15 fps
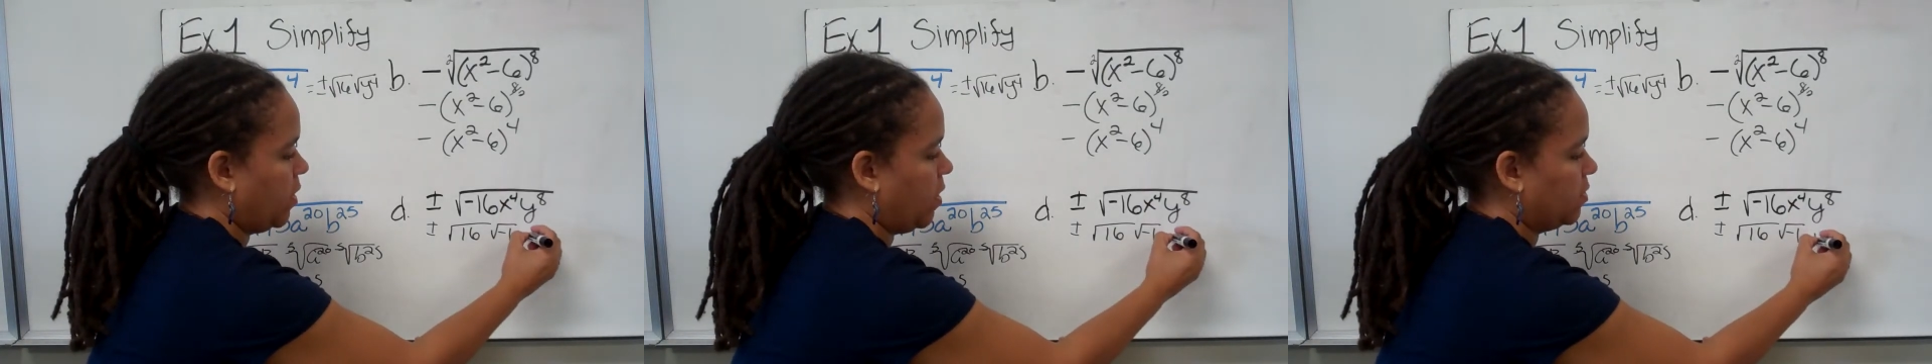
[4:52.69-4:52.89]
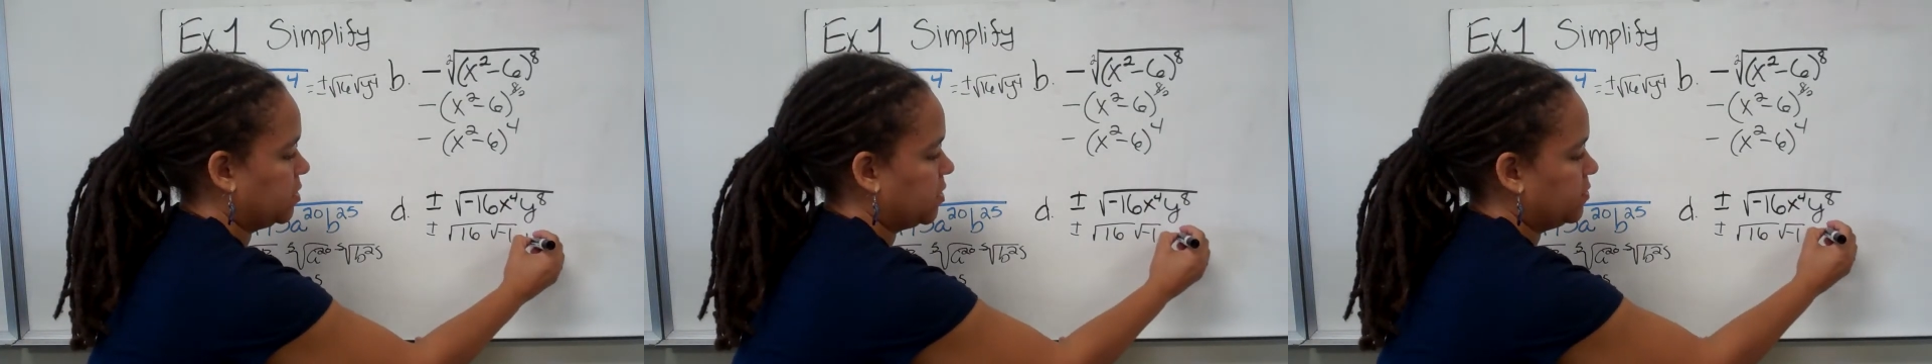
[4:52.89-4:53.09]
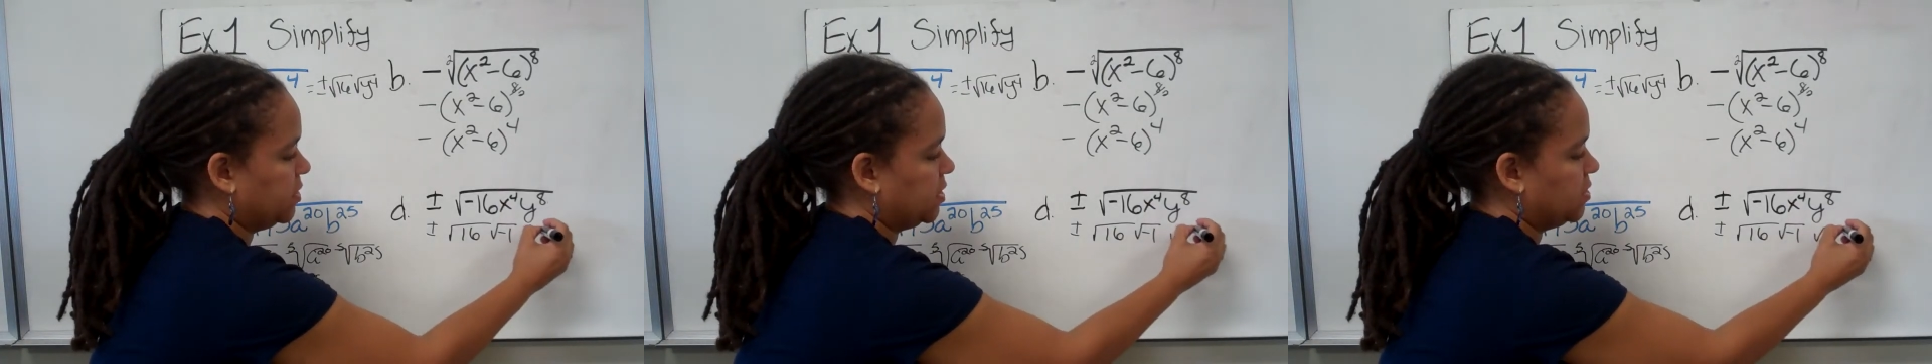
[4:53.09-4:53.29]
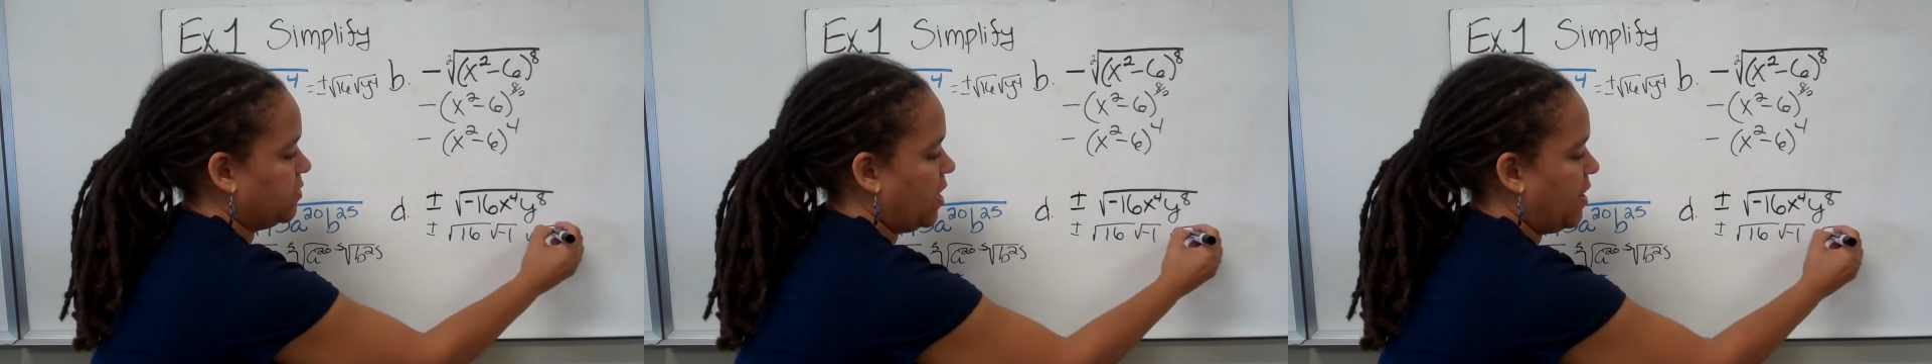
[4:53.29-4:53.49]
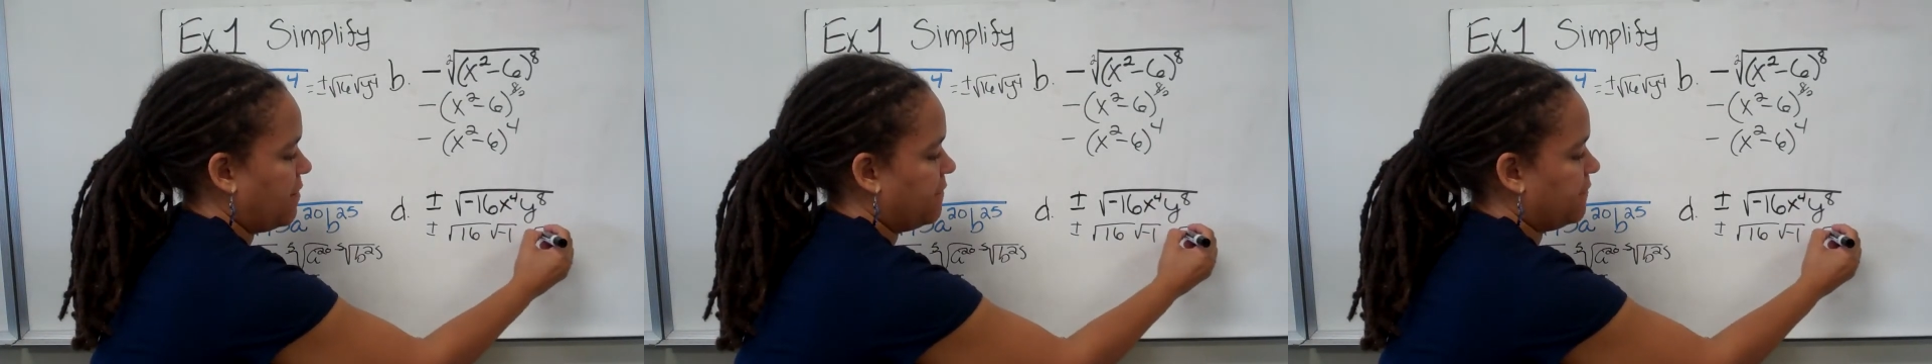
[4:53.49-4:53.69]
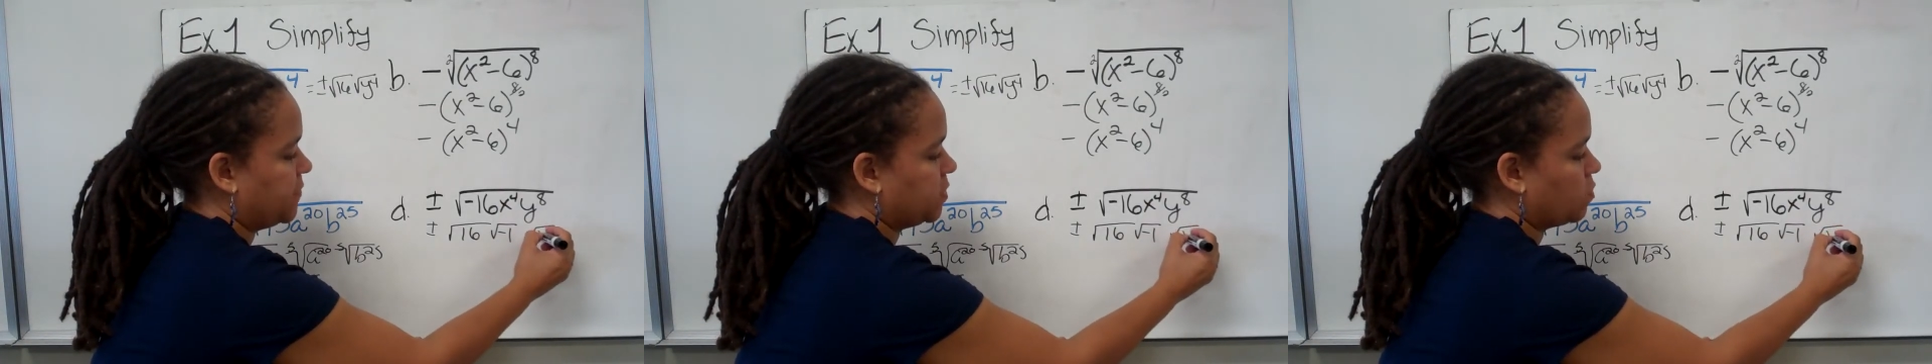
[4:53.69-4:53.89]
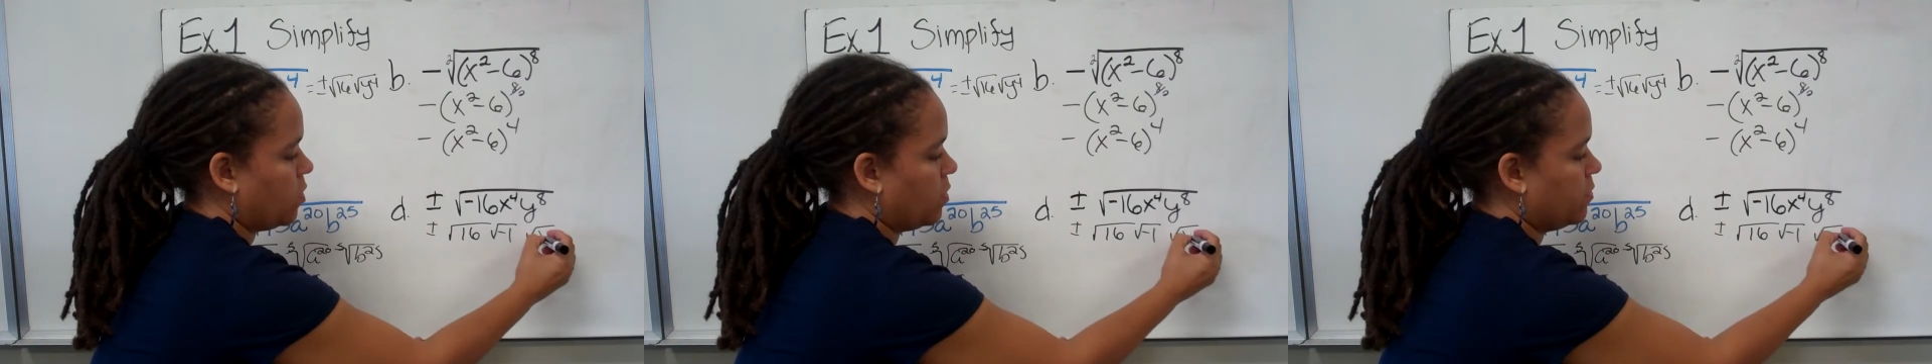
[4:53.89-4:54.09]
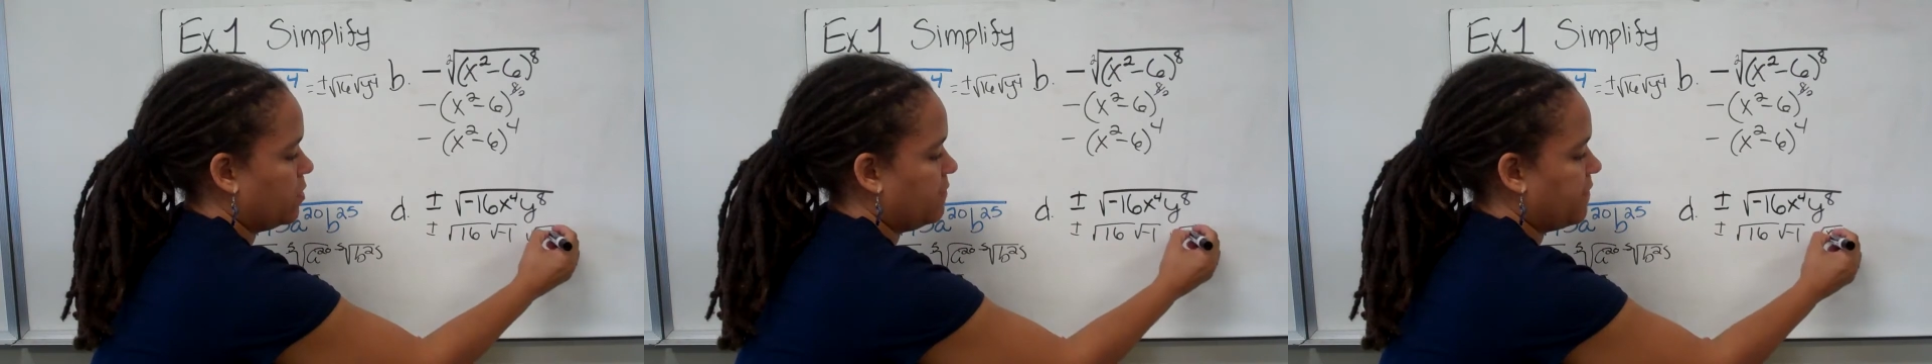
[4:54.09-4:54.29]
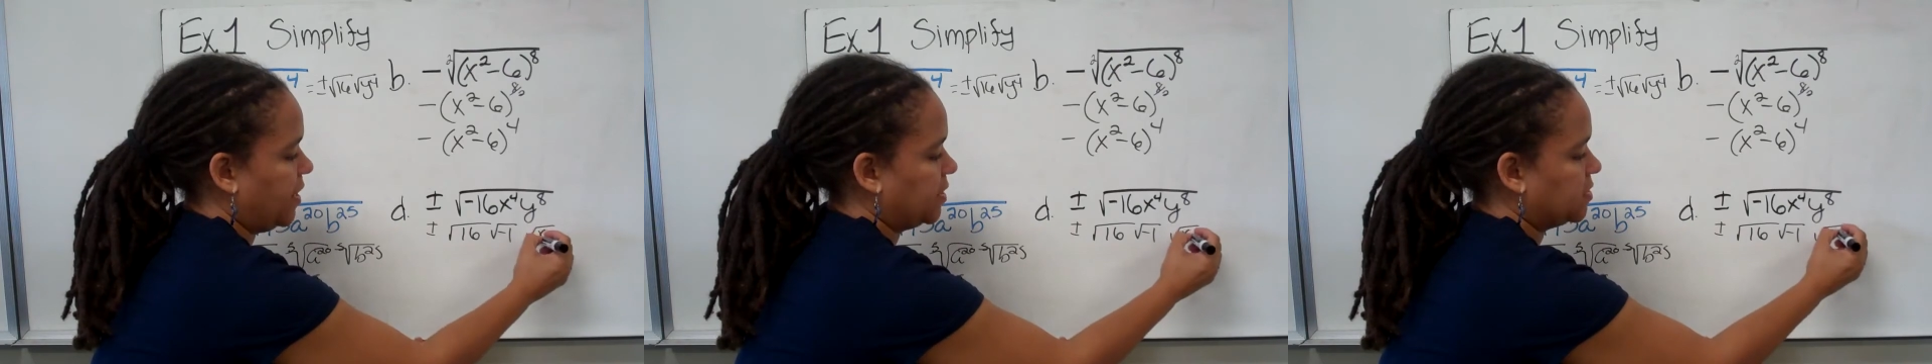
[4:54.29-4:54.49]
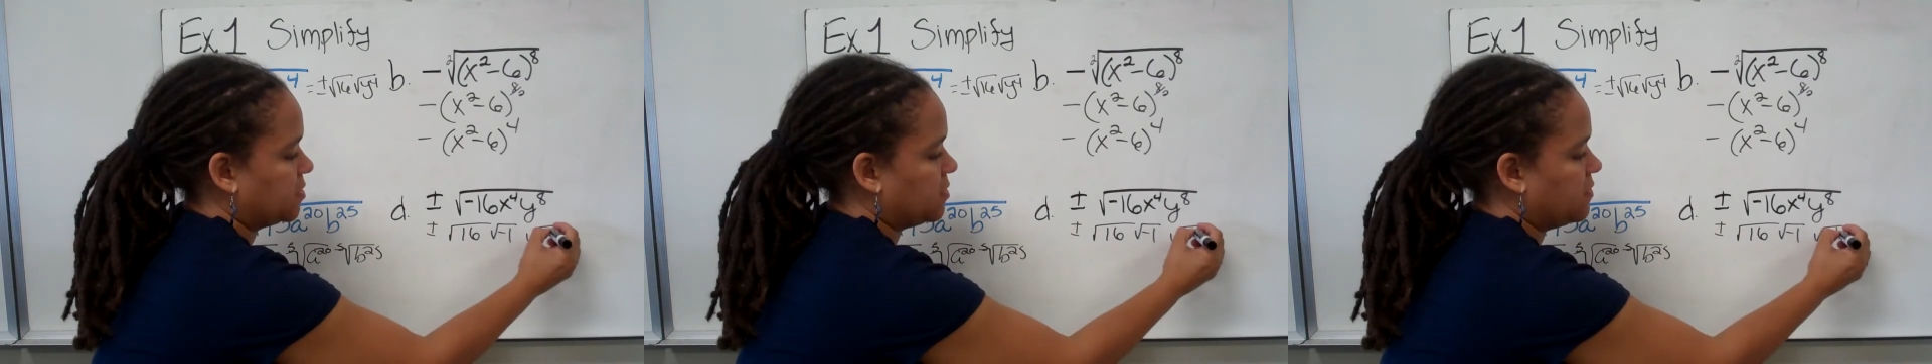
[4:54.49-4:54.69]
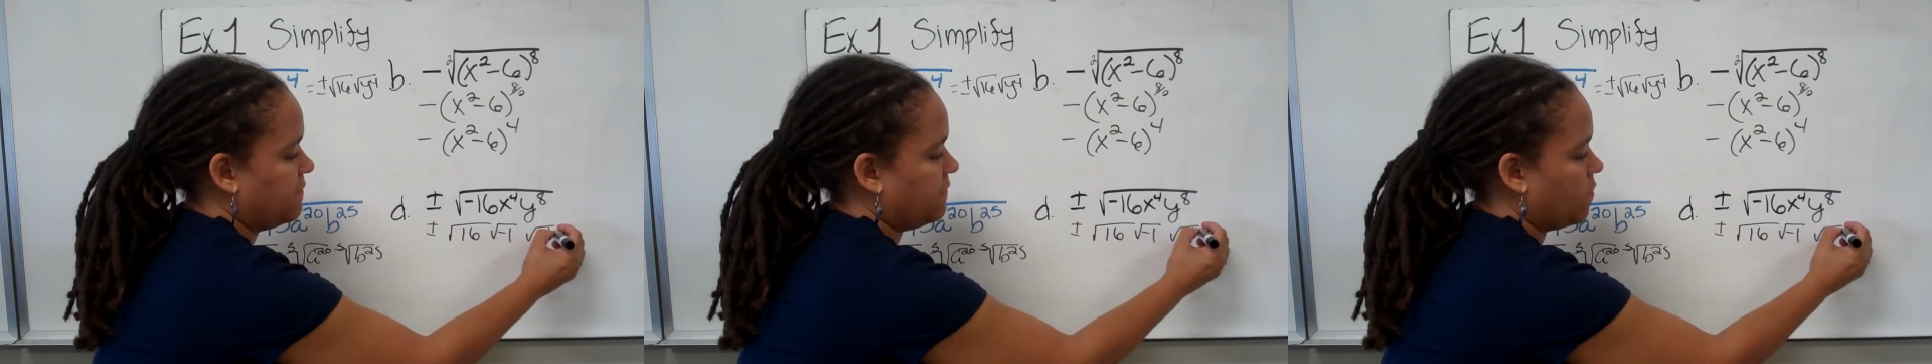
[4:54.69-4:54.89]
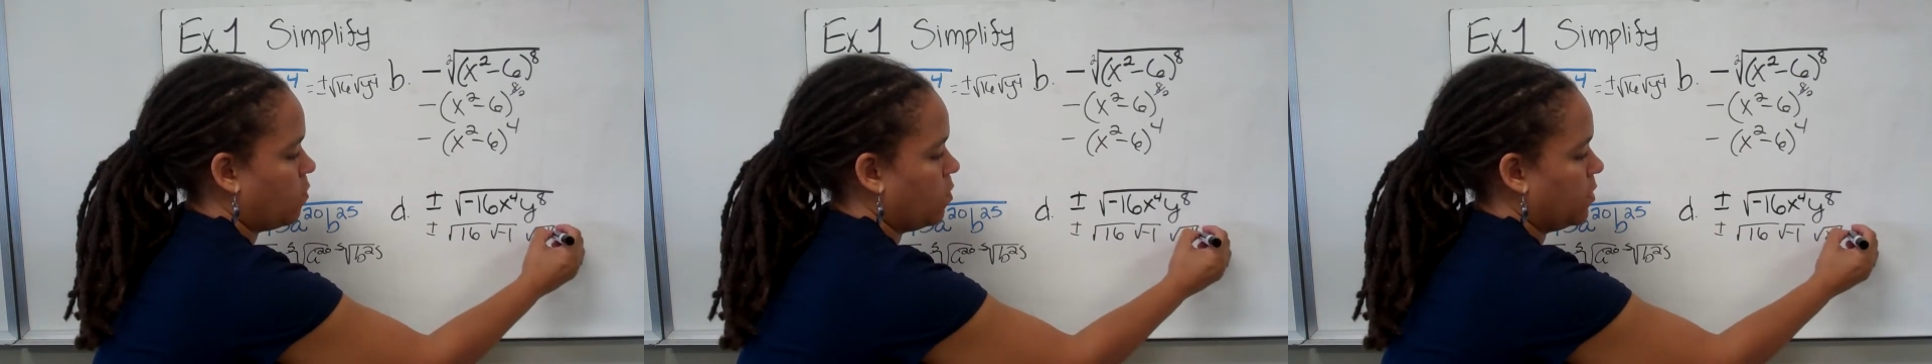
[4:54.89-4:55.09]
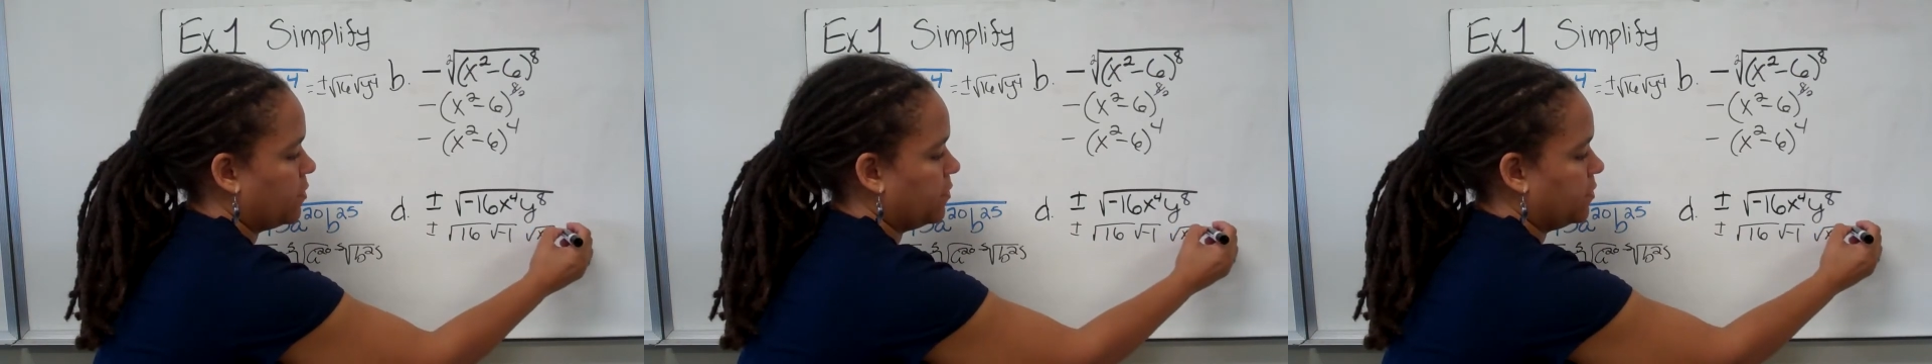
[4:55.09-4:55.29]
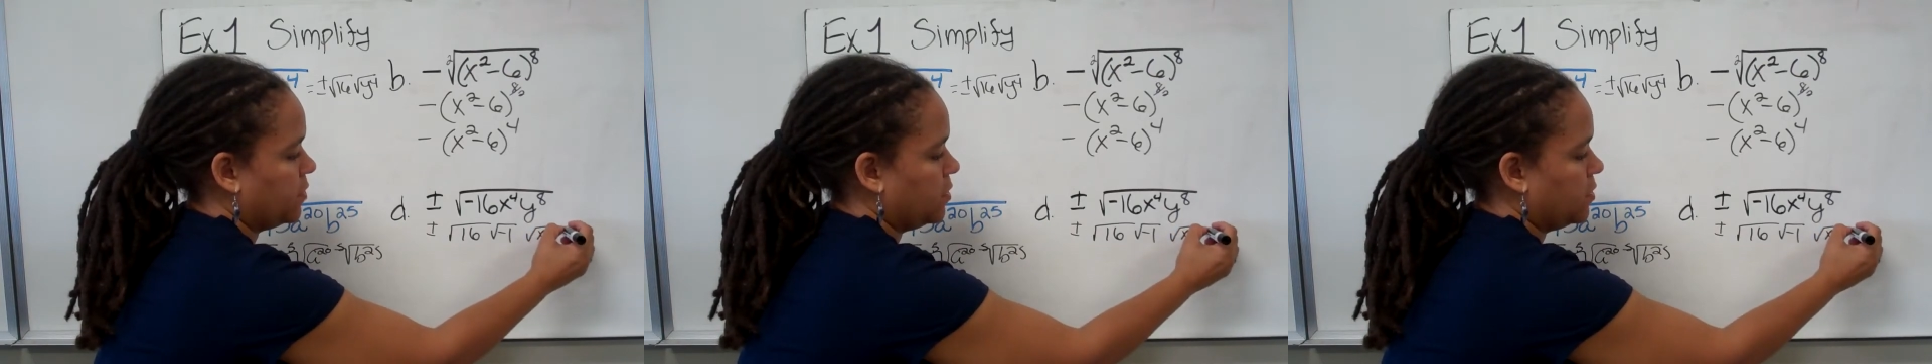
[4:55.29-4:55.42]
also still have square root of x to the 4th,